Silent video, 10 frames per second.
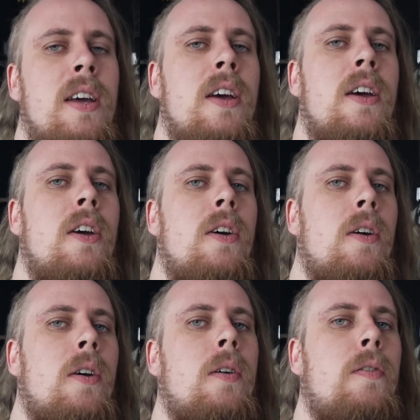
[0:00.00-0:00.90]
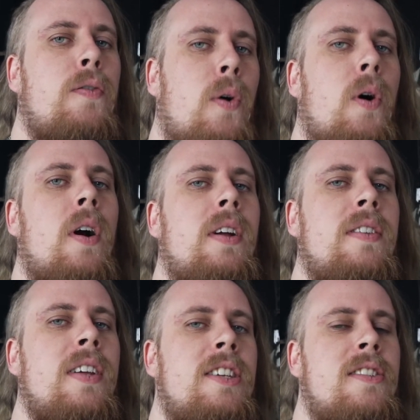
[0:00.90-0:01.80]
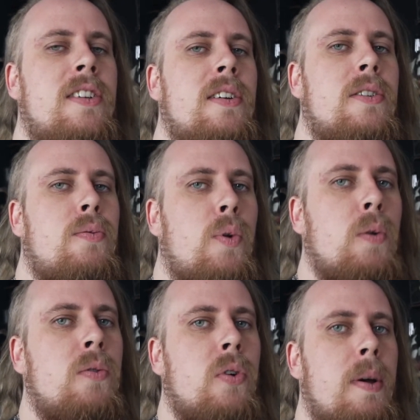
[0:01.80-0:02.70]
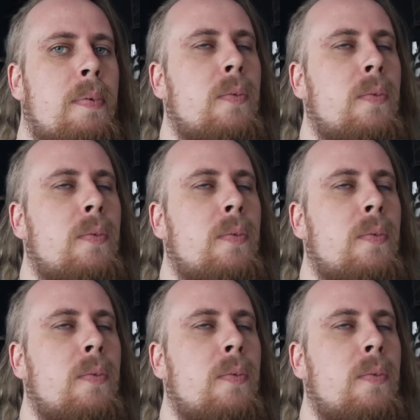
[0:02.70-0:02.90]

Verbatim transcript: for this year's road trip,